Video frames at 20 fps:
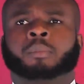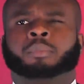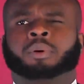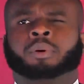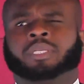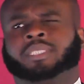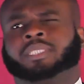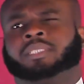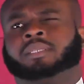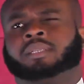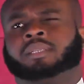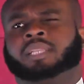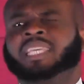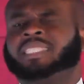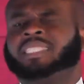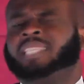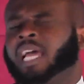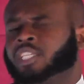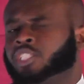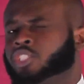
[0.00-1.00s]
But
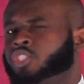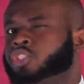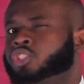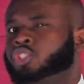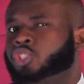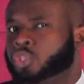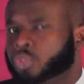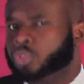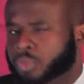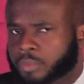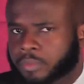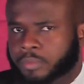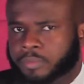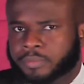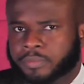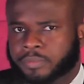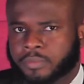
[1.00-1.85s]
let's assume